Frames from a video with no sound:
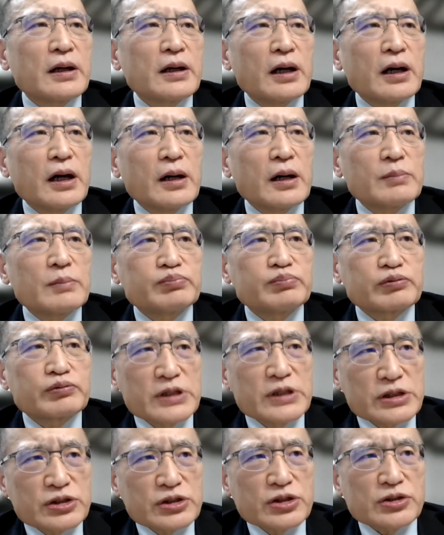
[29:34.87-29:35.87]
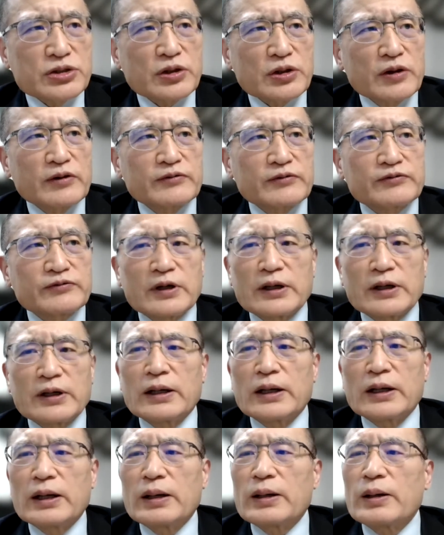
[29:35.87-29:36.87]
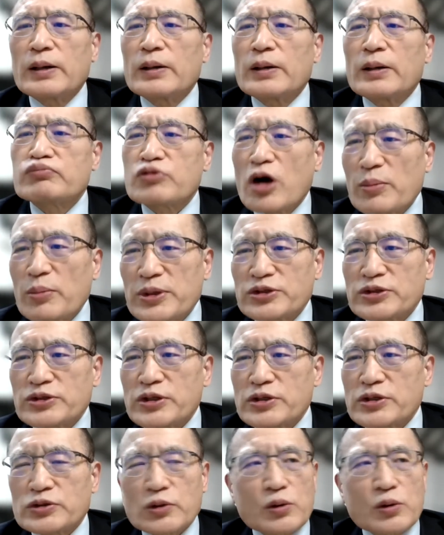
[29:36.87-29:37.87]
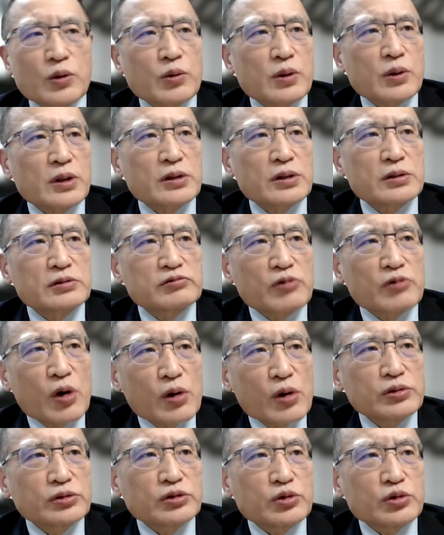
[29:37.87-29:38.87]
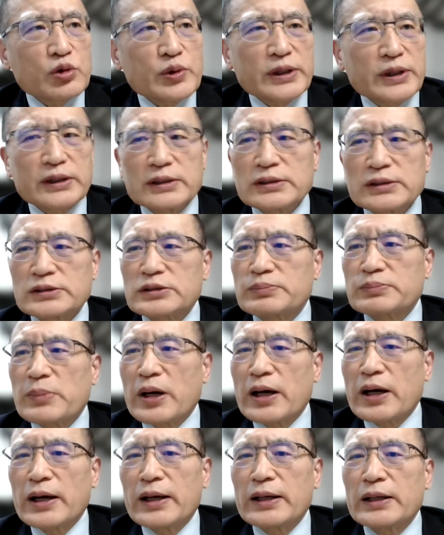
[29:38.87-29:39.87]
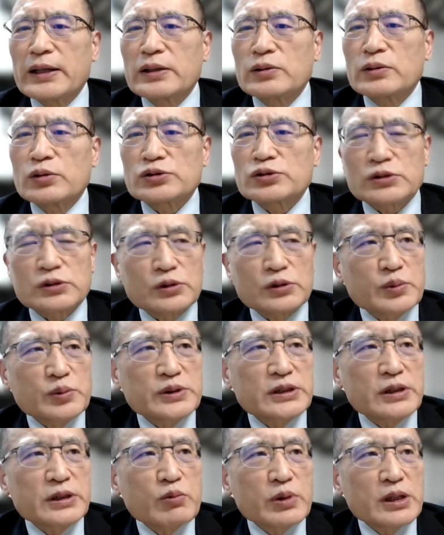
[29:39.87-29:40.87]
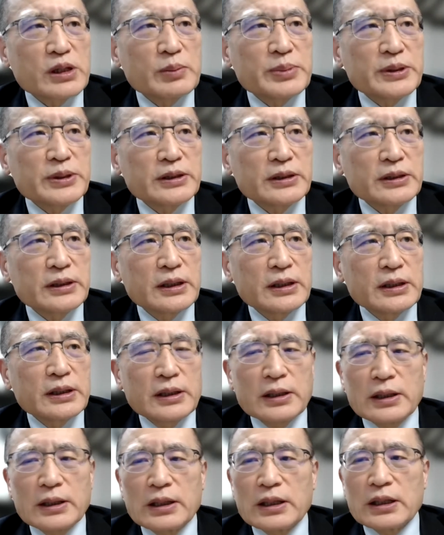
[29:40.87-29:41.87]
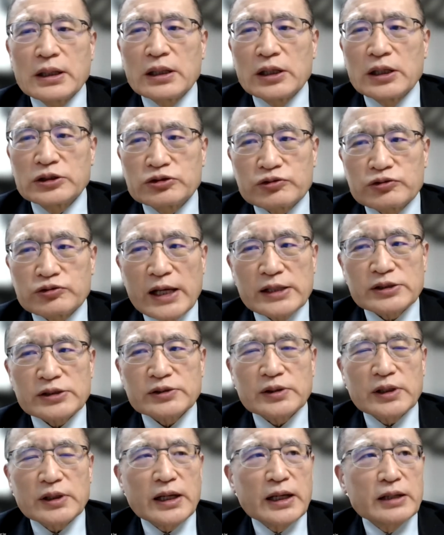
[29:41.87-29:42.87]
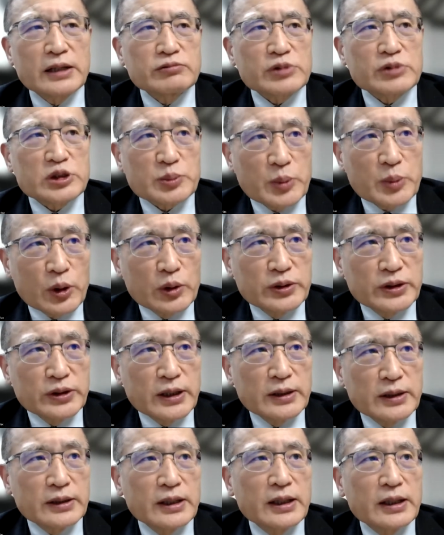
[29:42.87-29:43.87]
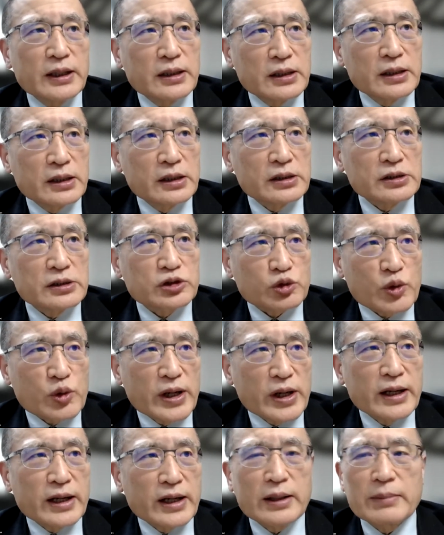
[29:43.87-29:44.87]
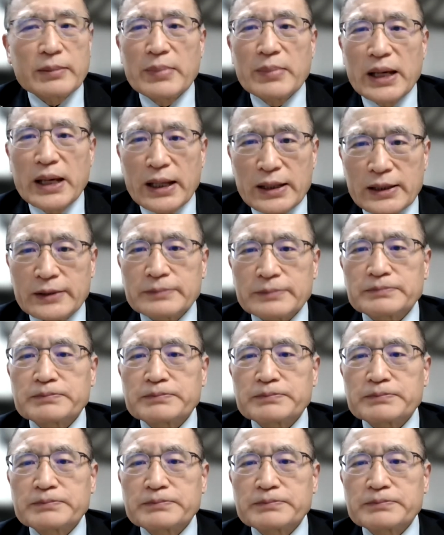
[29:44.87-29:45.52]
uh, breaches of uh, promises or wrongdoings by North Korea will be addressed and responded in a square manner.